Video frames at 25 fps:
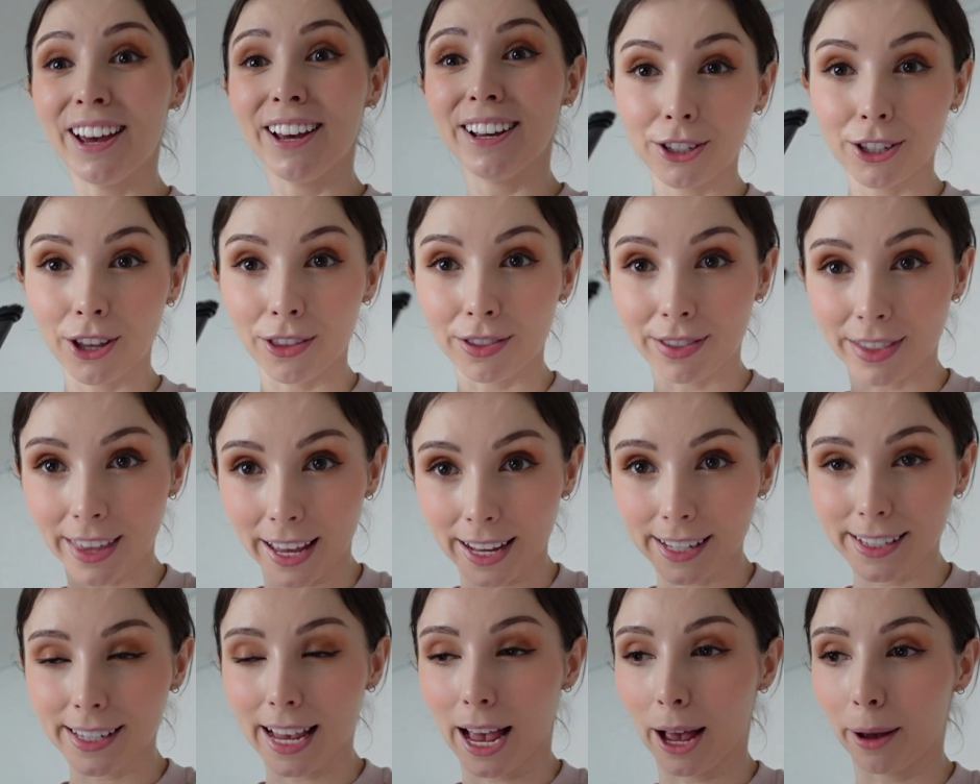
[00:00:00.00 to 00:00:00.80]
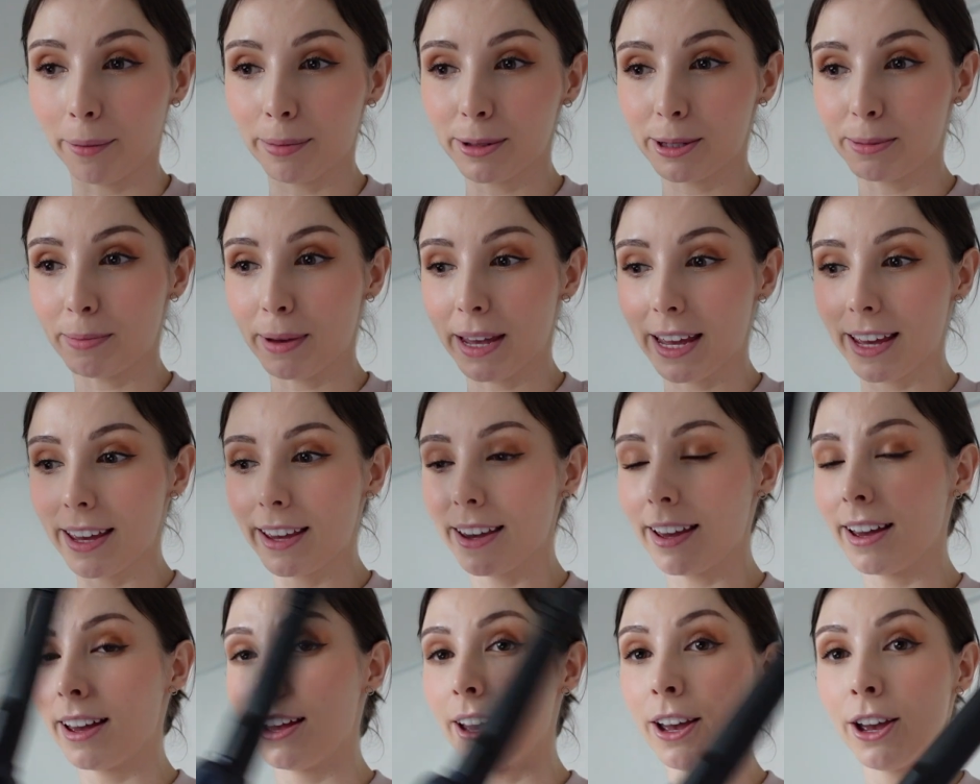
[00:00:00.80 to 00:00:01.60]
So this helps
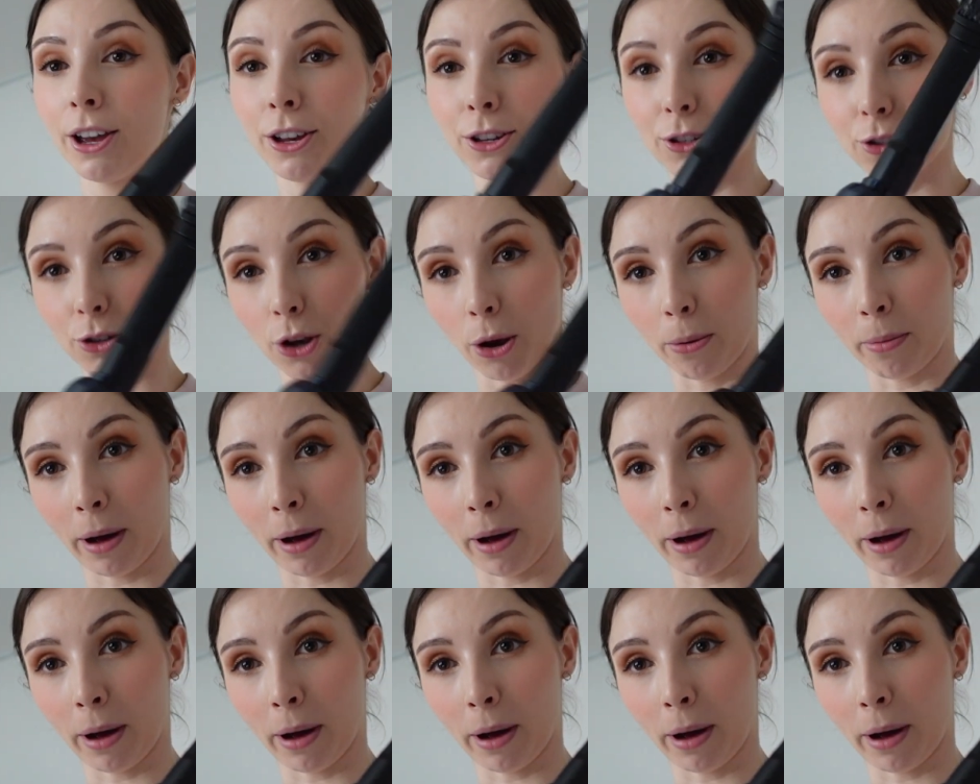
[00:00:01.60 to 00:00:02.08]
me so